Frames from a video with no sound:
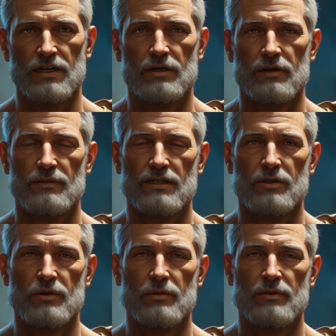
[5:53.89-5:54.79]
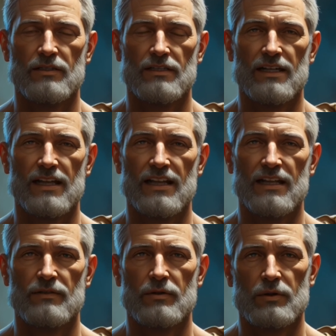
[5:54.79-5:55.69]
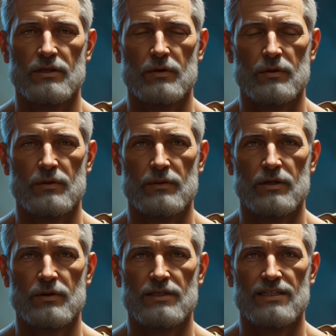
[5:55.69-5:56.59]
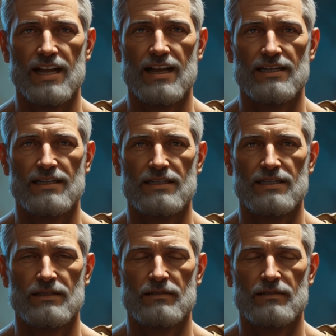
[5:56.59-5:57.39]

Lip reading: to speak truth, even when the room goes silent.